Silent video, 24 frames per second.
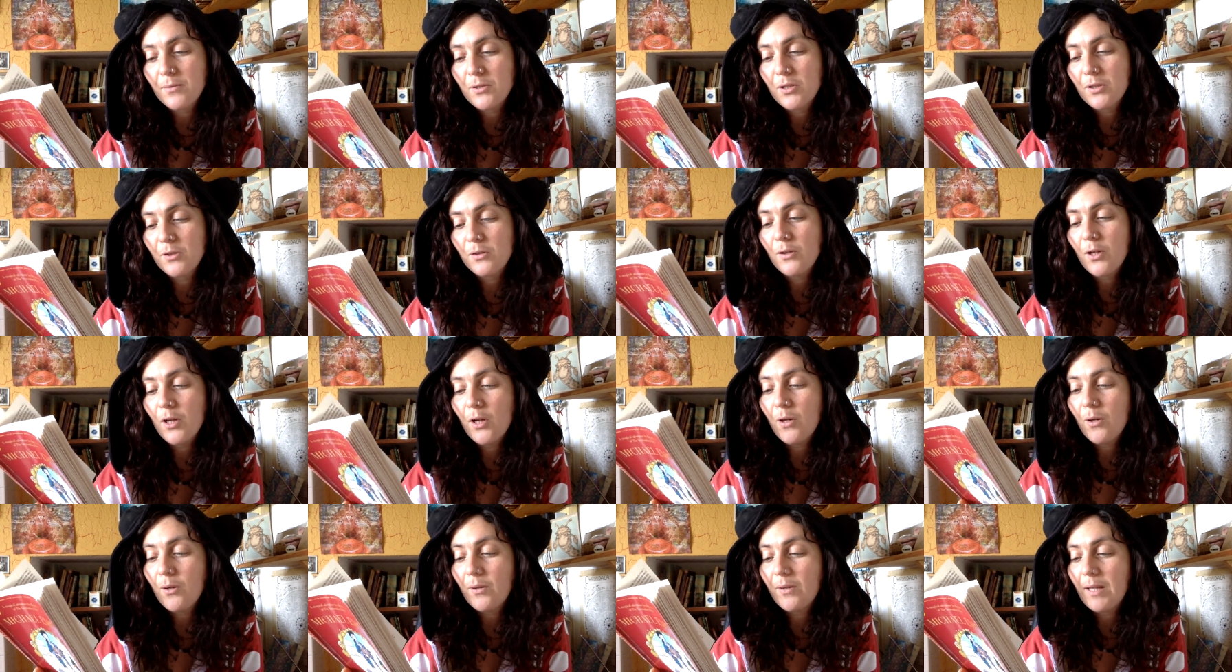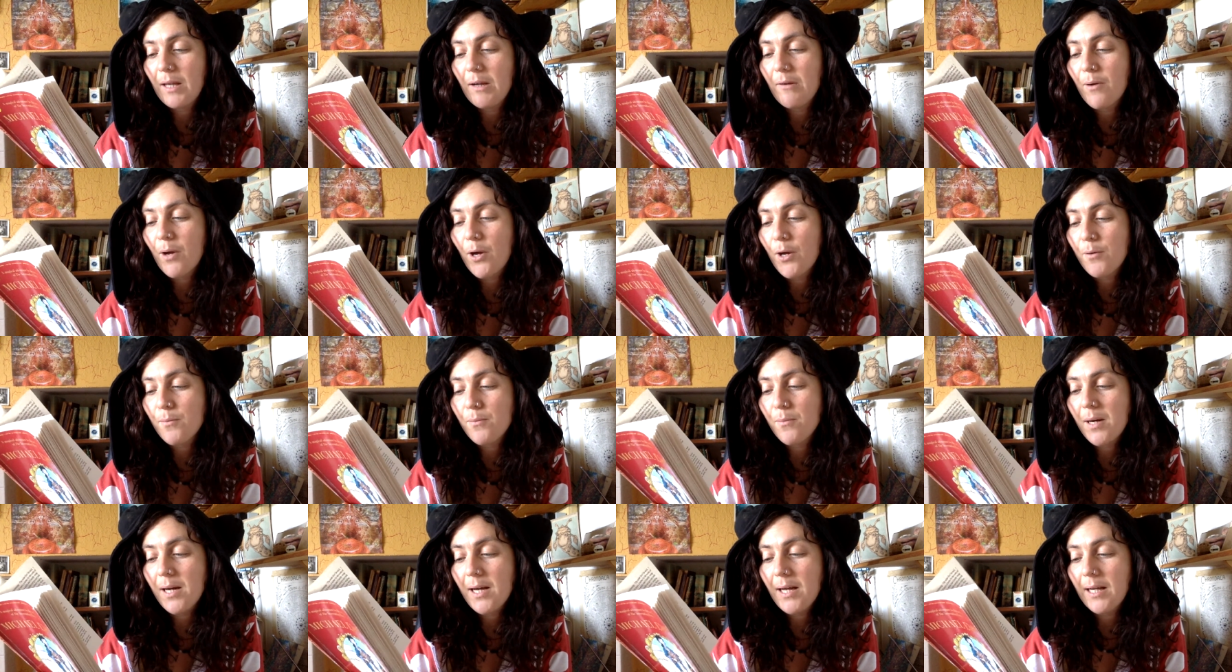to know their
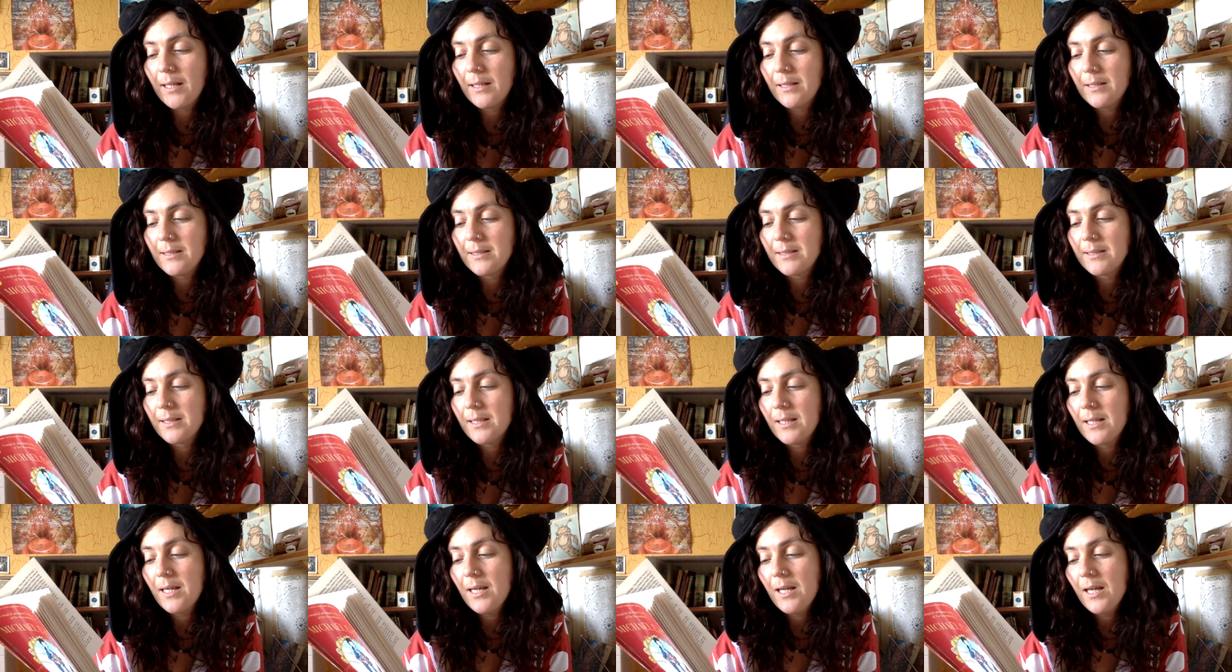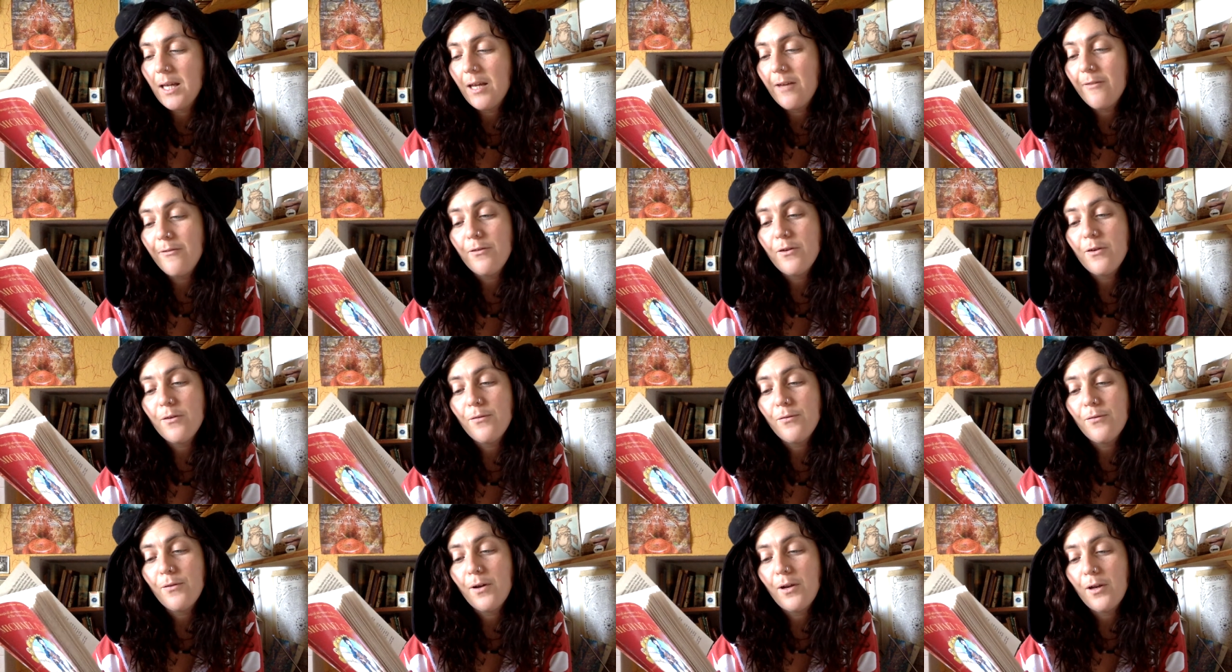own minds, if you
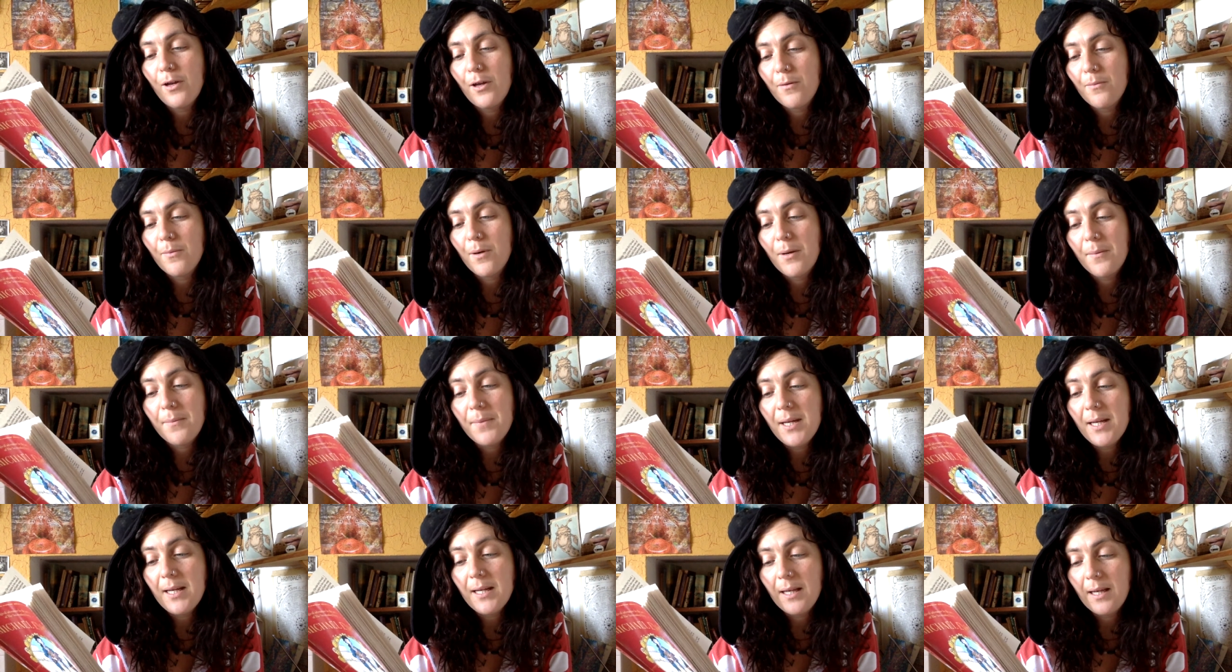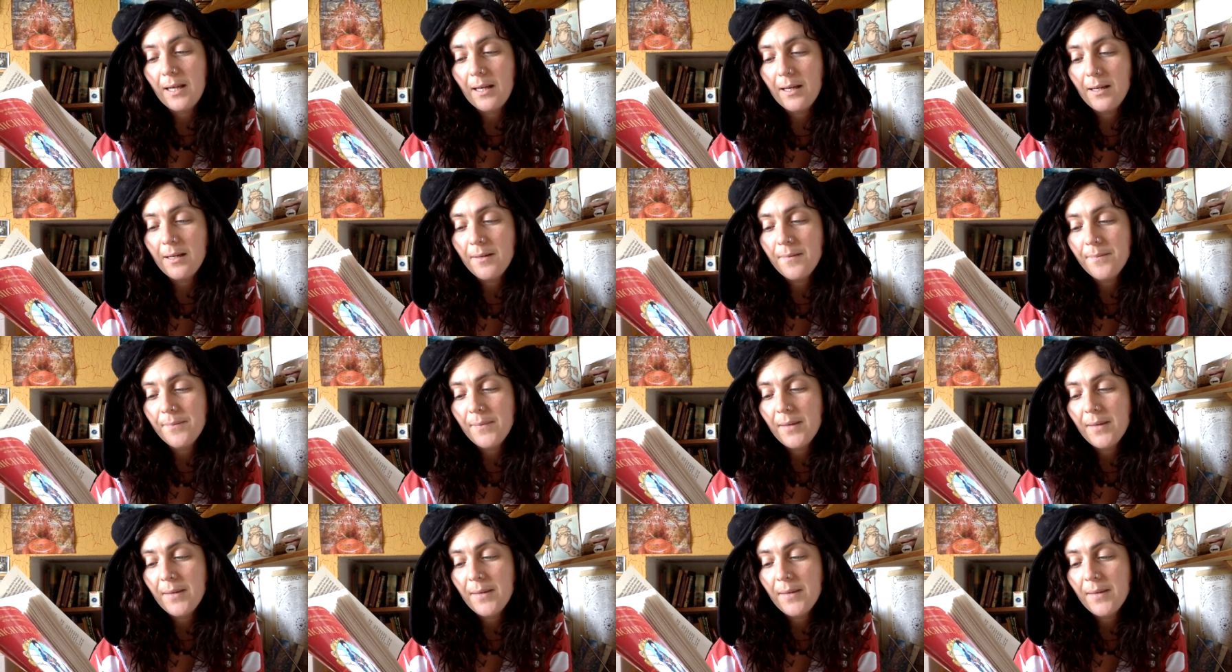follow my meaning.